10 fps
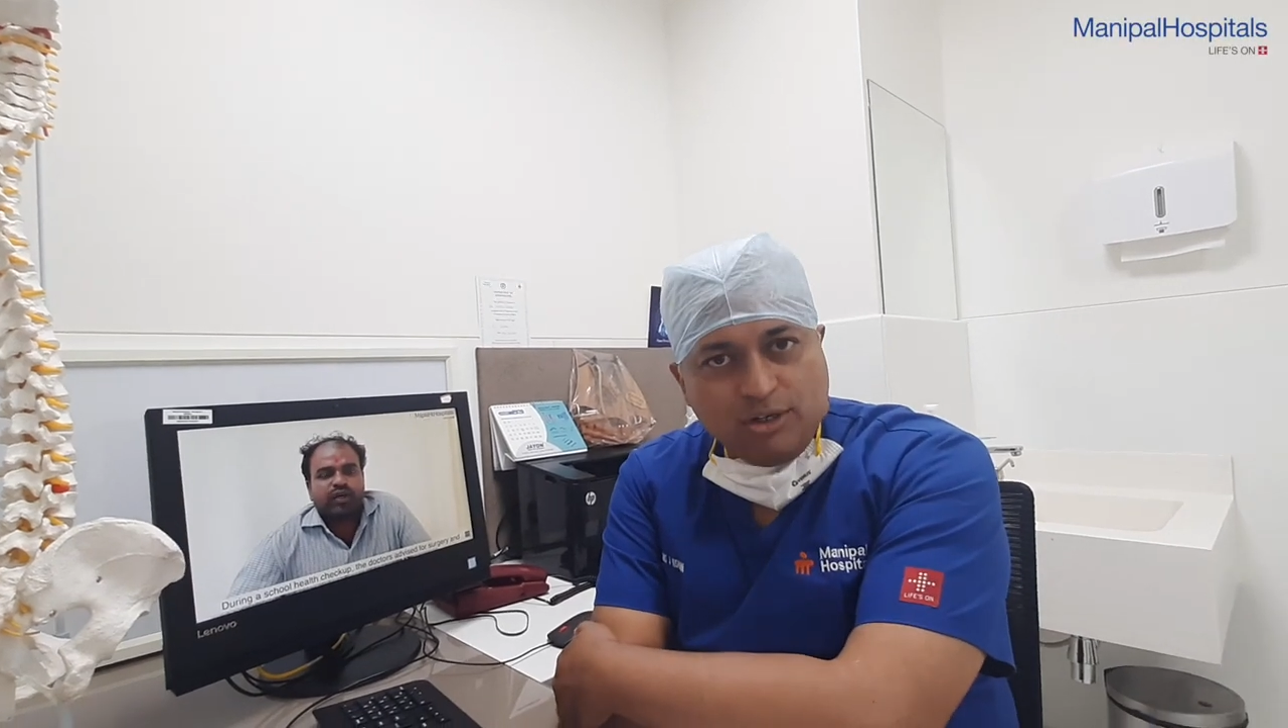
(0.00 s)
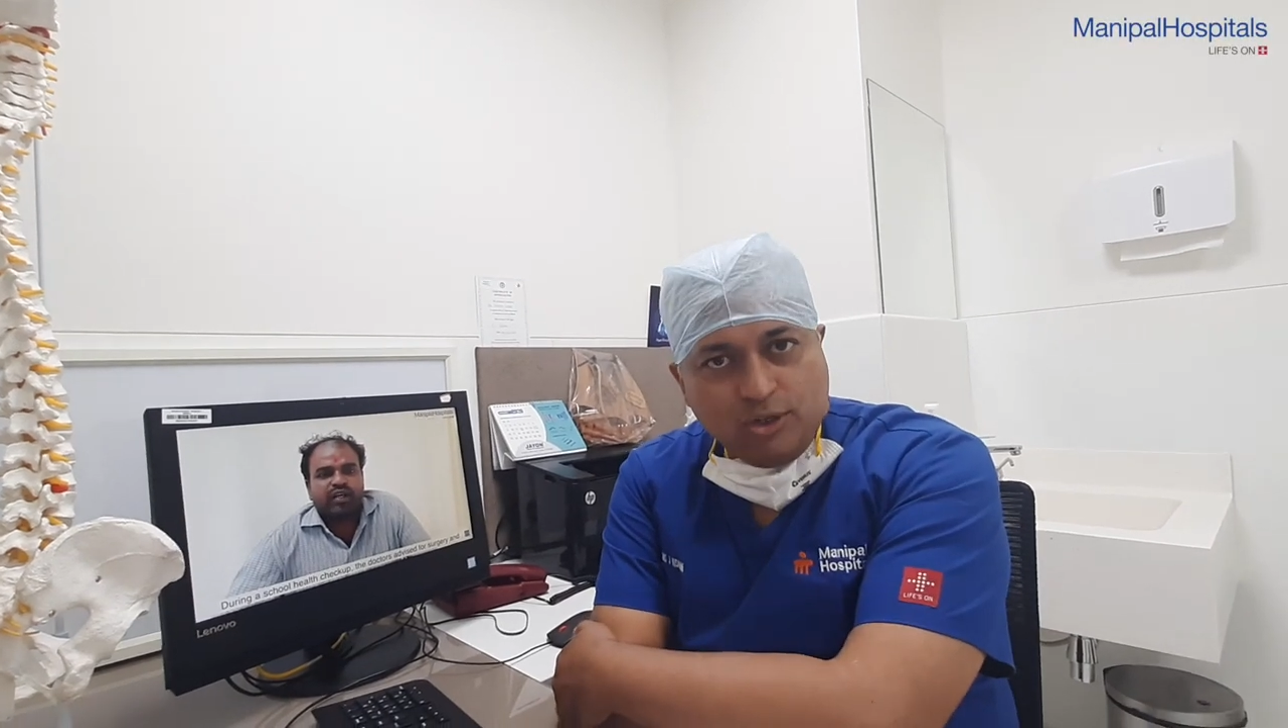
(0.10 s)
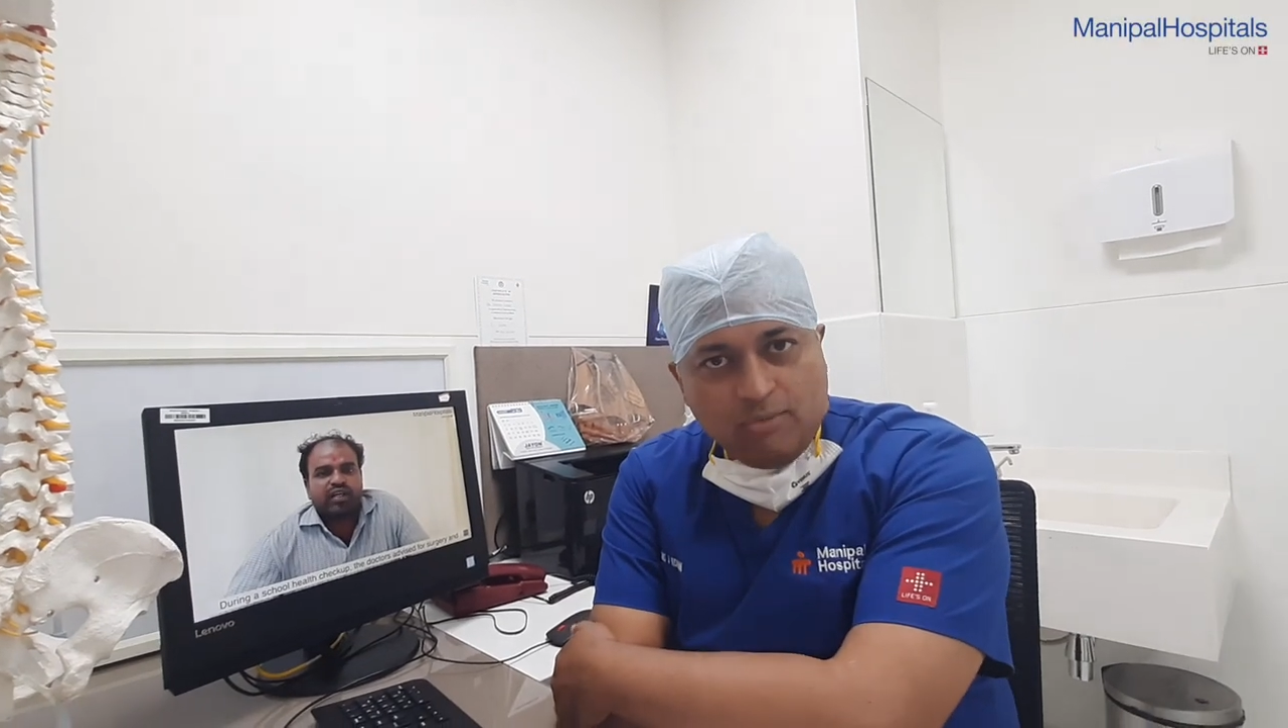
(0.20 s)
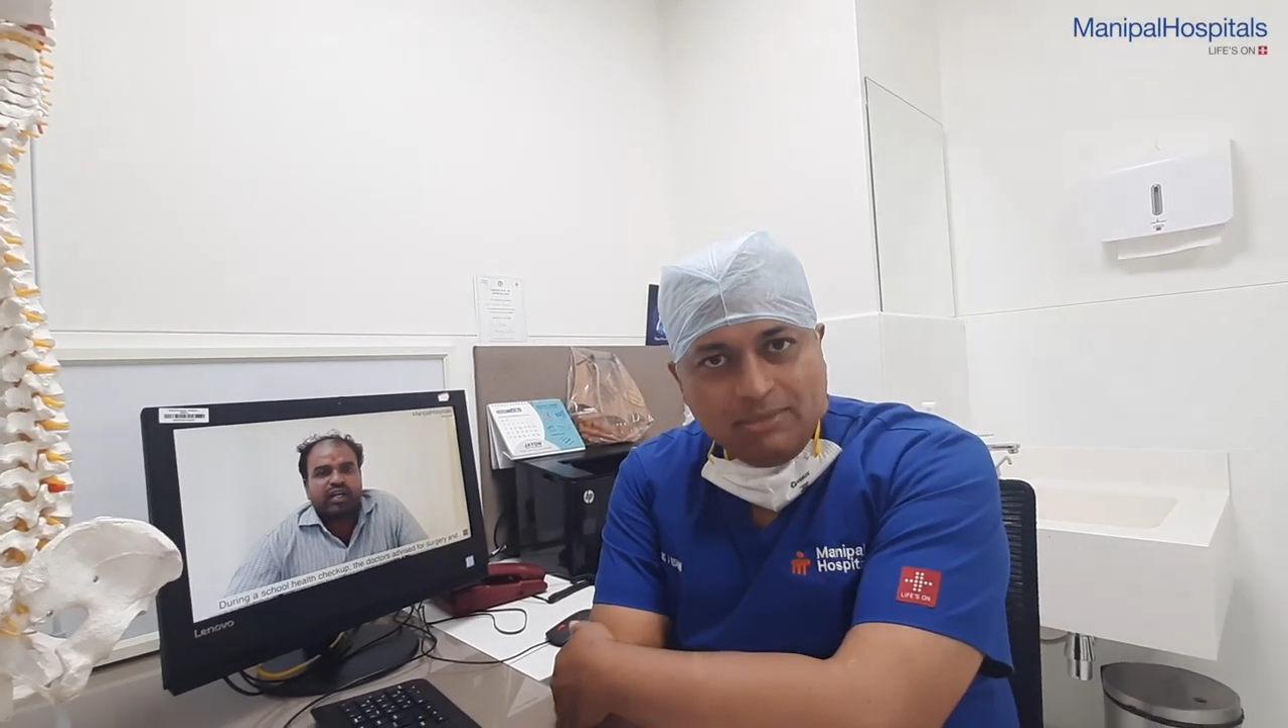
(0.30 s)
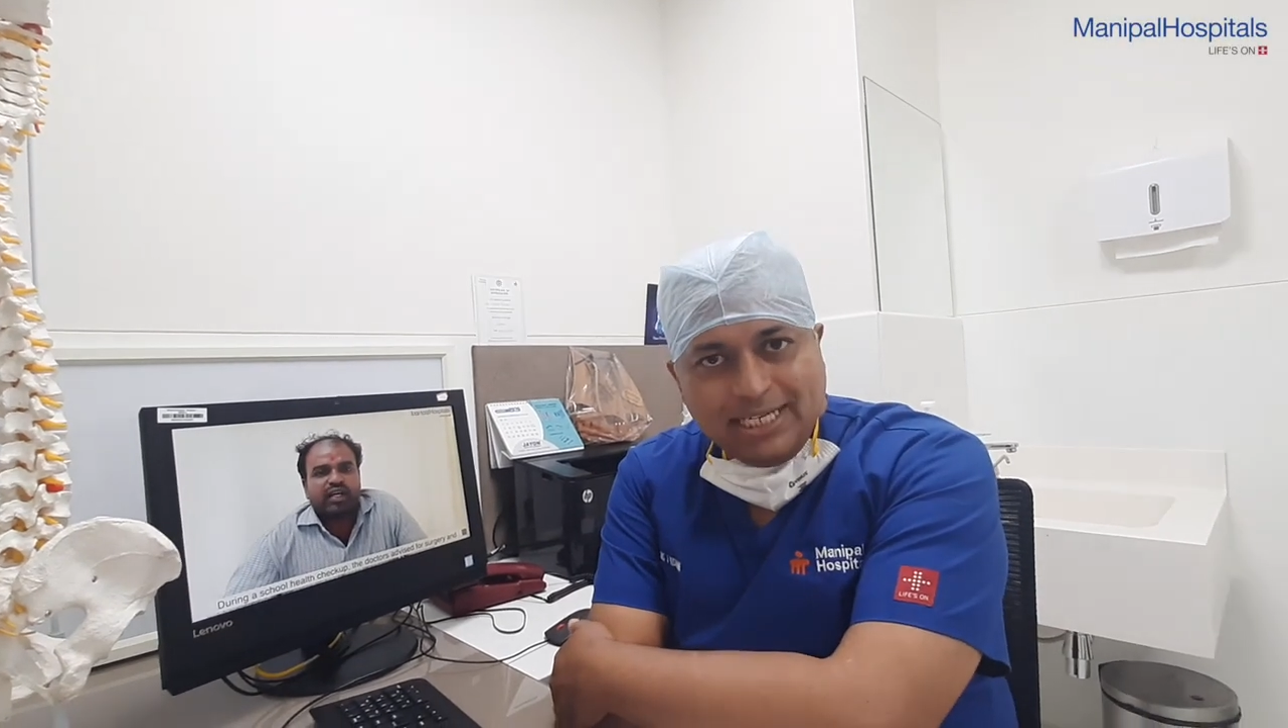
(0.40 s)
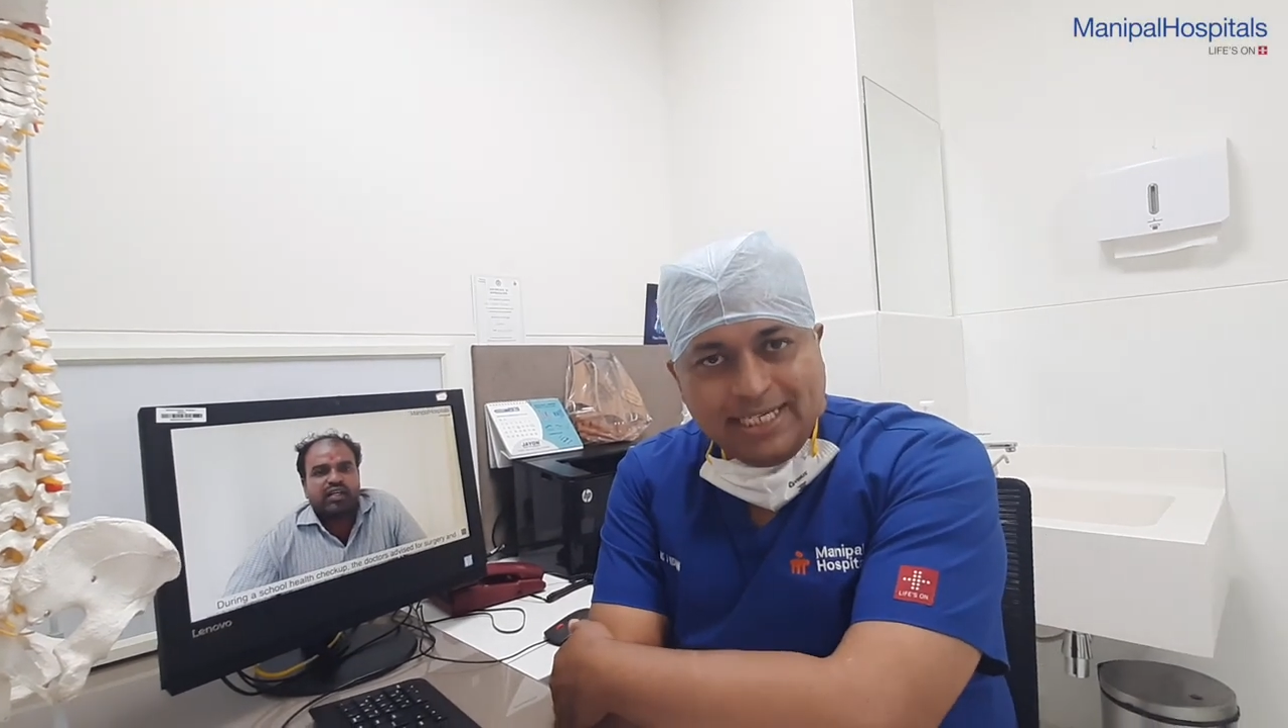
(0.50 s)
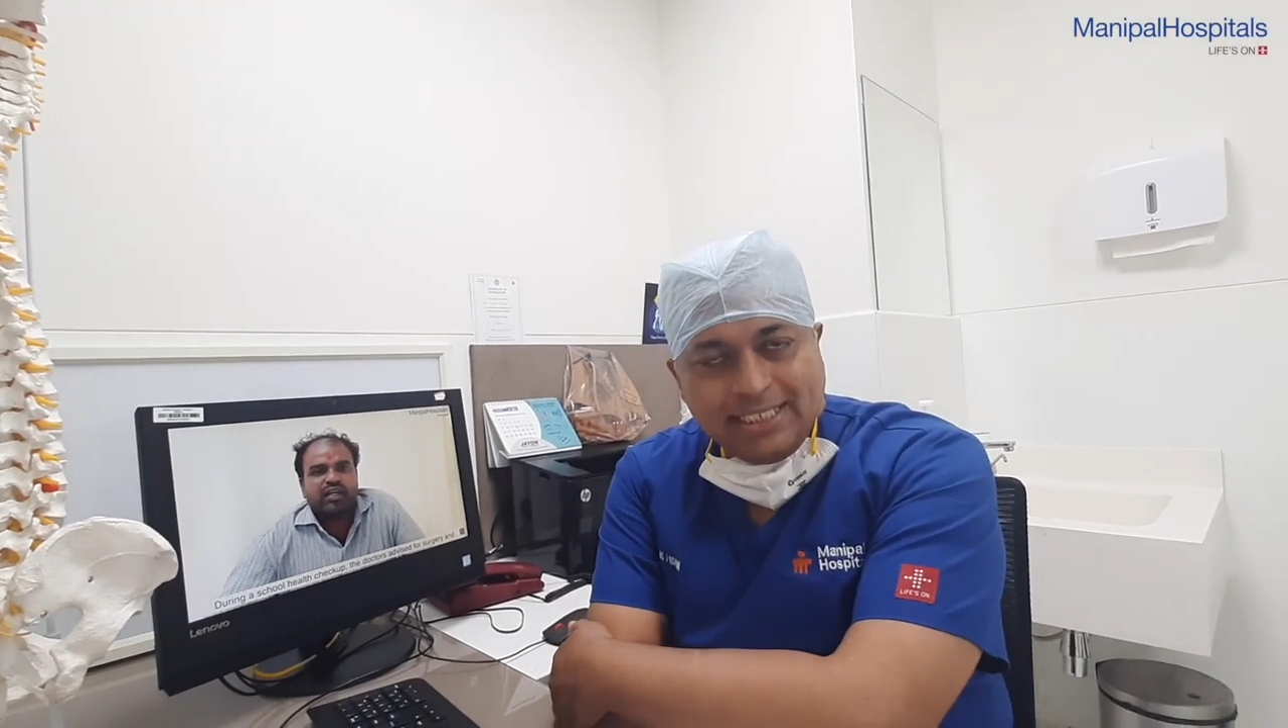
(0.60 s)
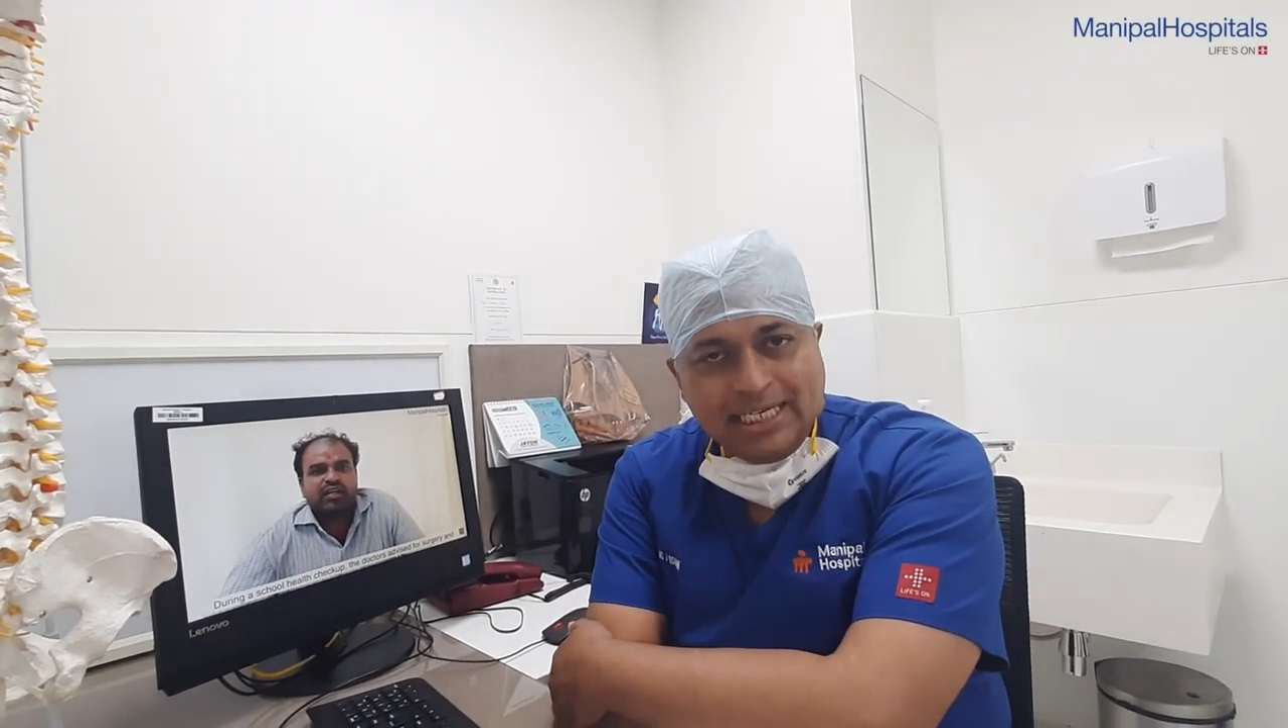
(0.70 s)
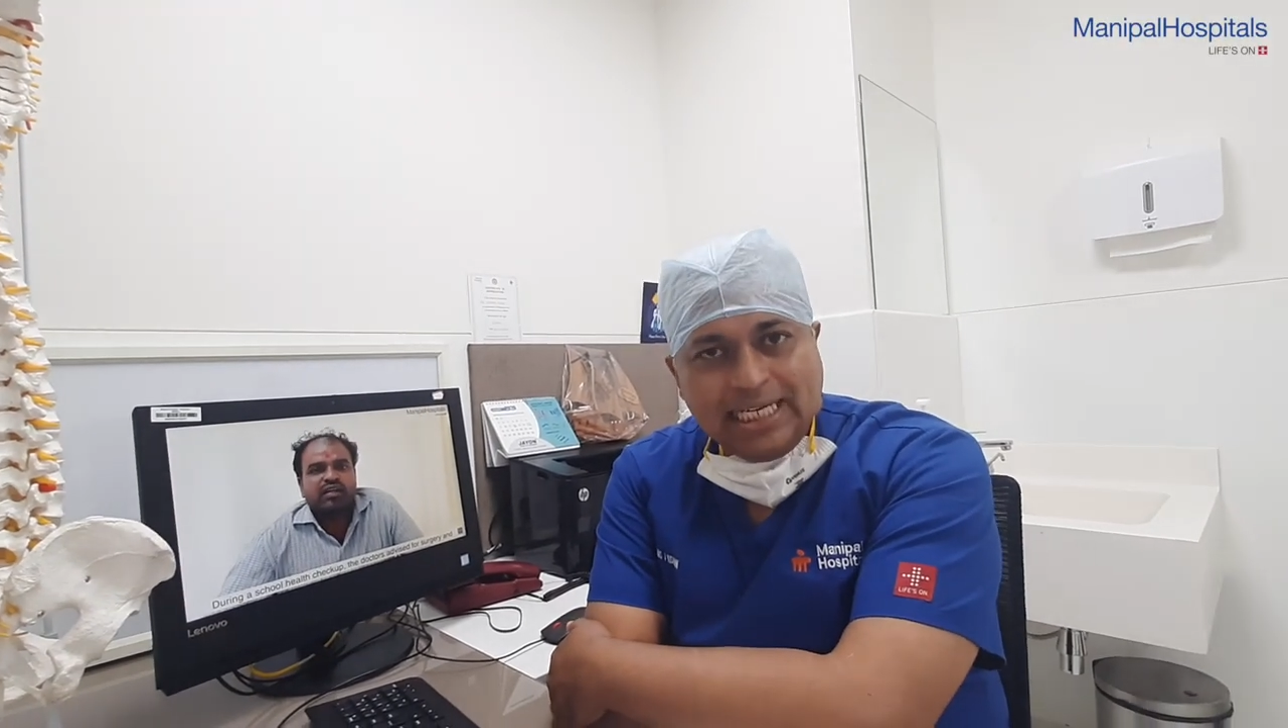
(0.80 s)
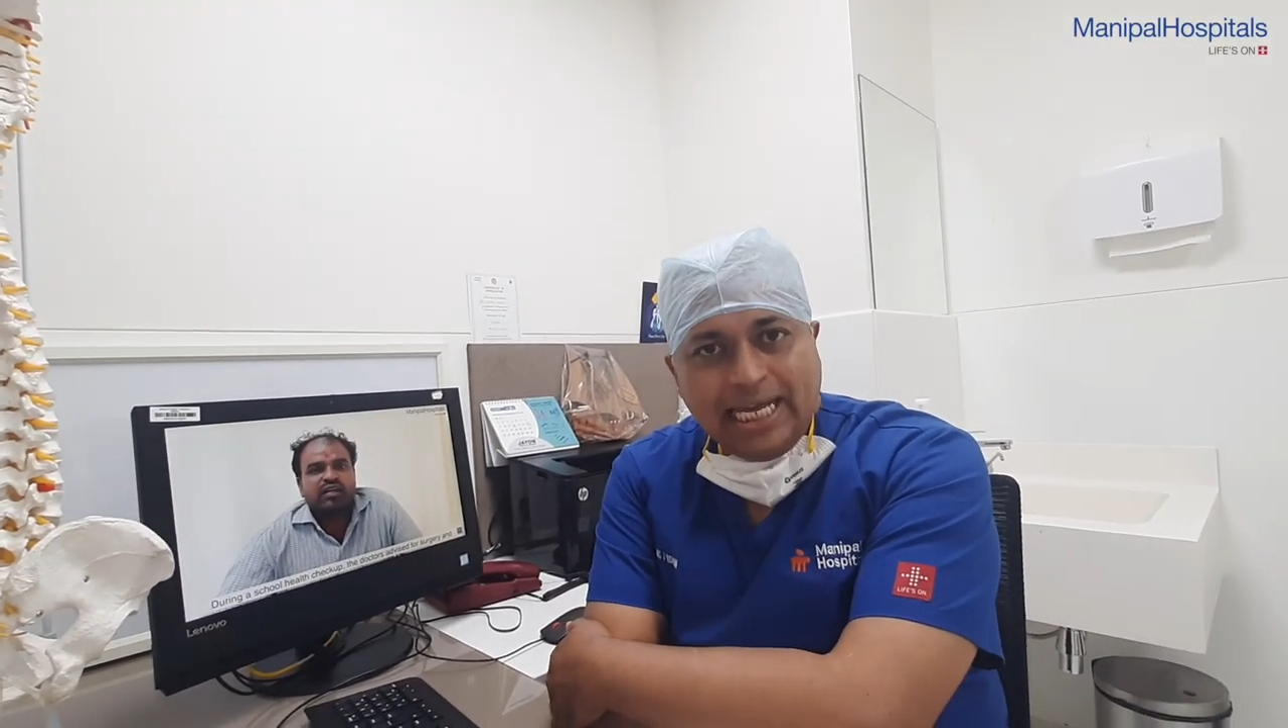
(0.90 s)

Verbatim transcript: Thomas Kishen.